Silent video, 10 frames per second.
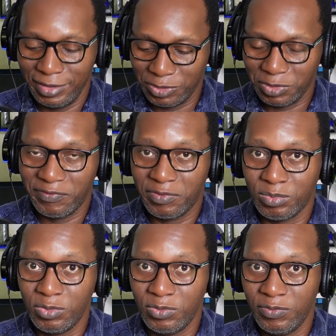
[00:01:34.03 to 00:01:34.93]
So if we
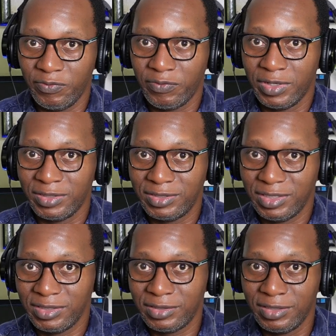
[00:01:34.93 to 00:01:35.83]
move
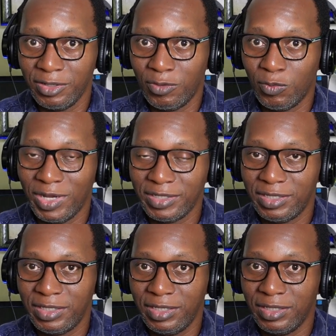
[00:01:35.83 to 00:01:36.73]
just one
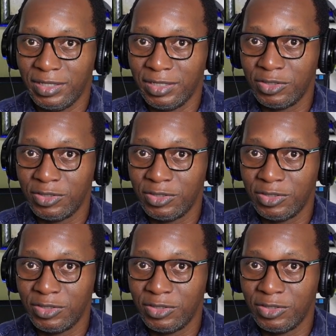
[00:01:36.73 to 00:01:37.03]
key